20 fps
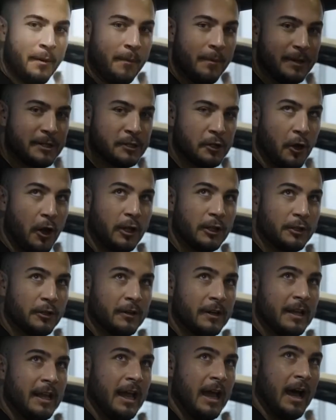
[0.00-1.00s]
a bit
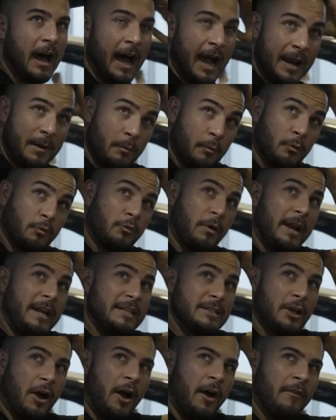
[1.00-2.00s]
taller. I am
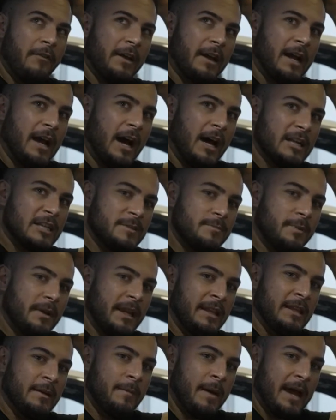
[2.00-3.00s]
right on the cusp
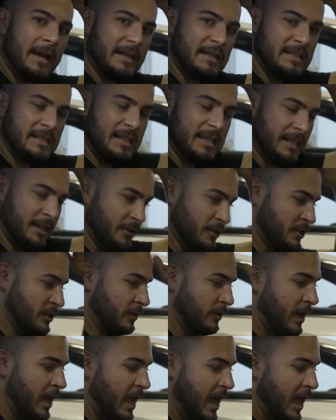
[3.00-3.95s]
in the back seat here. So